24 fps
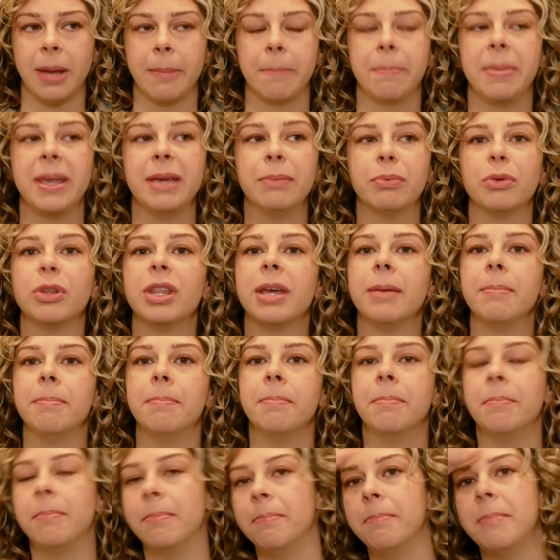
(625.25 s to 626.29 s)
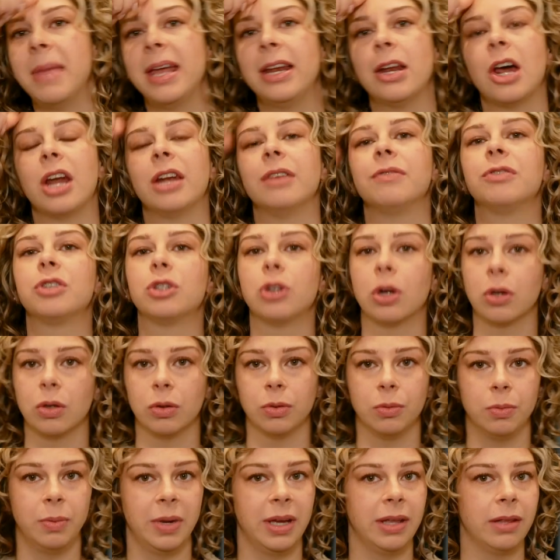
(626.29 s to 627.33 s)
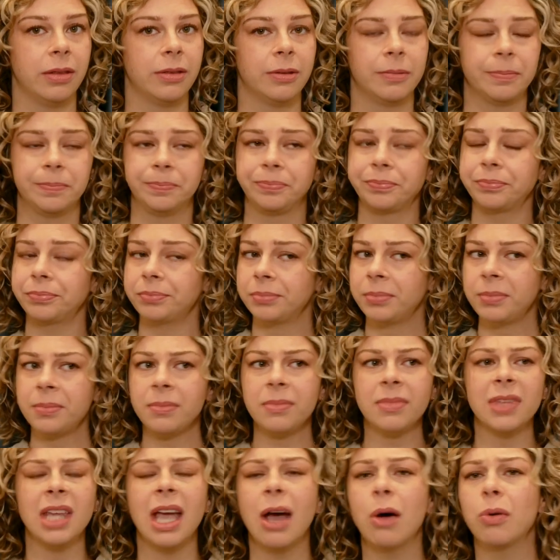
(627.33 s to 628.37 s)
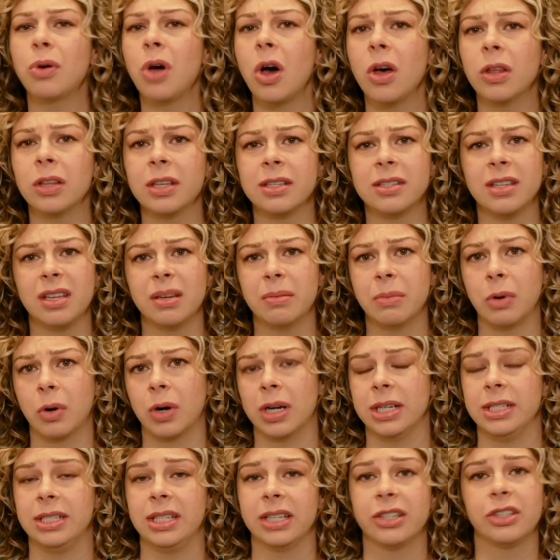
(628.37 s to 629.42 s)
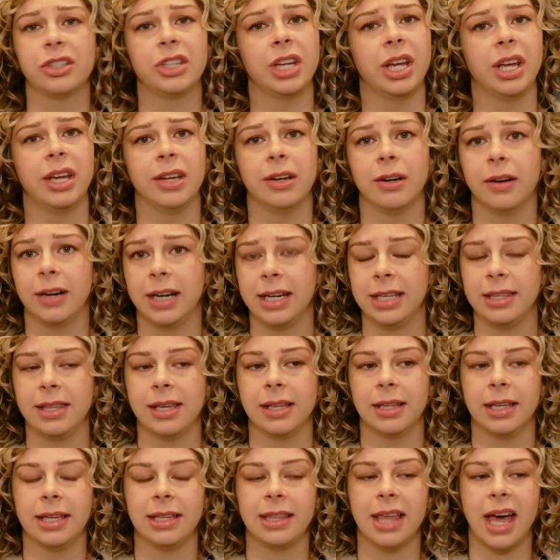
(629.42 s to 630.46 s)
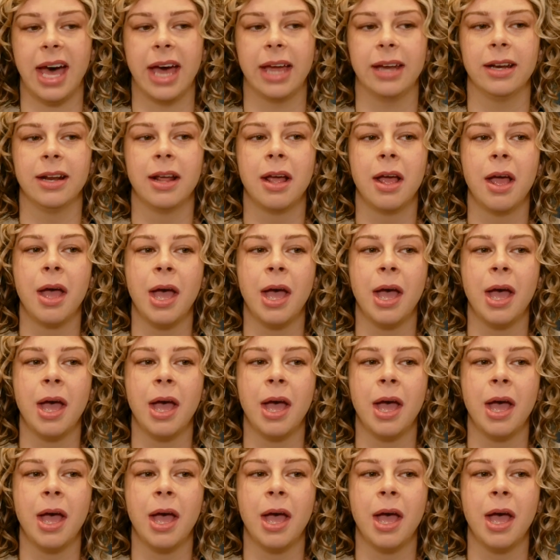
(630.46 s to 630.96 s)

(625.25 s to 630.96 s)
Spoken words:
not have struggled with alcoholism or addiction or anything like that